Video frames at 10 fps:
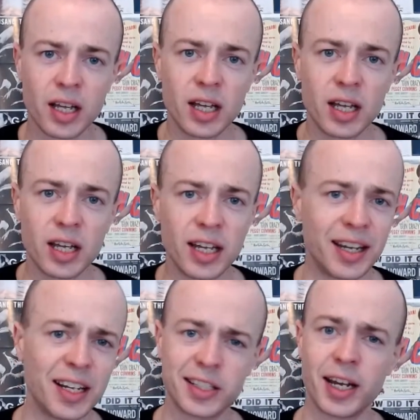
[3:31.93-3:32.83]
he
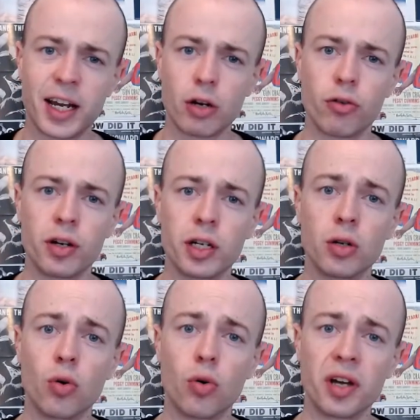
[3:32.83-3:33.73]
gets angry
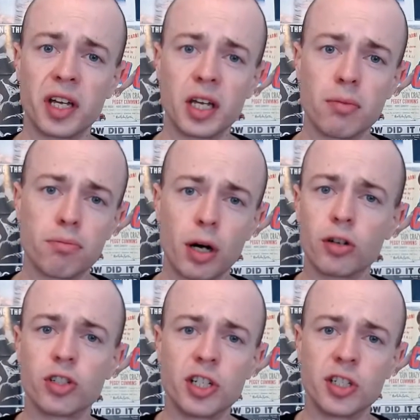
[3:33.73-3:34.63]
or he
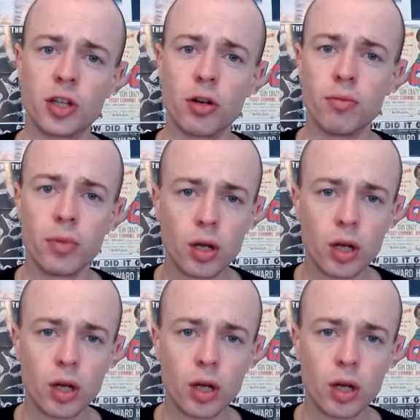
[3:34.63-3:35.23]
punches them.